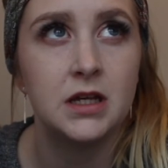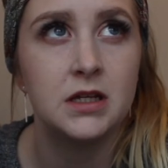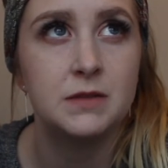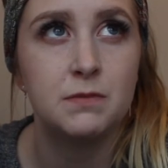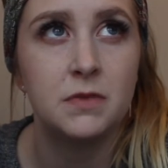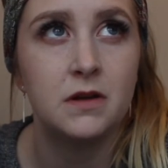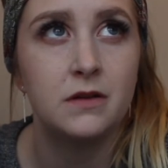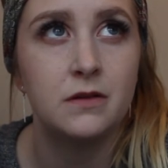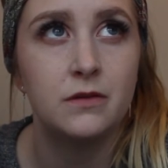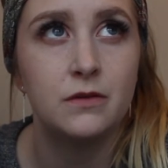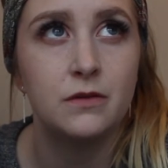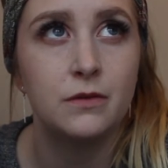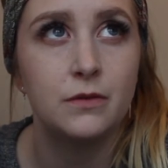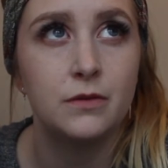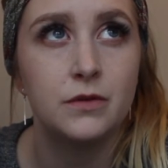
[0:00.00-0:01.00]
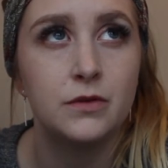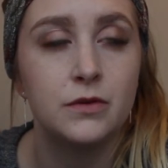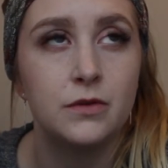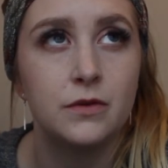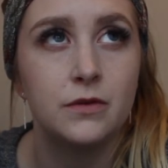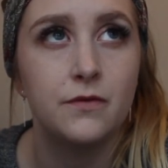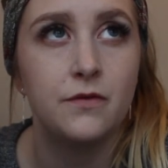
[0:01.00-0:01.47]
has been
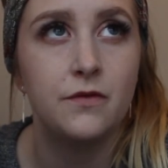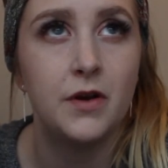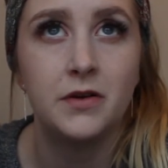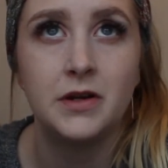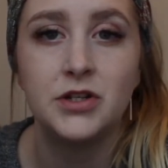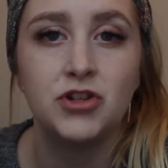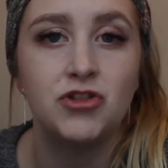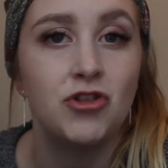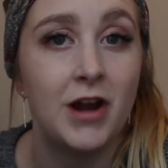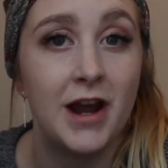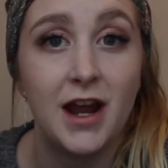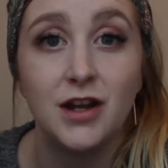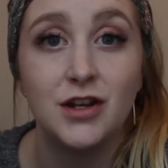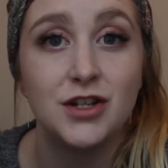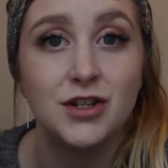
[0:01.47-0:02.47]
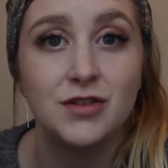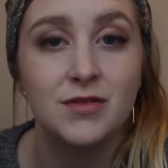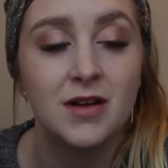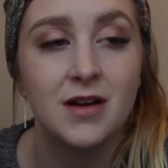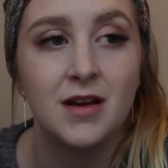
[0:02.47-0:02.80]
very strange.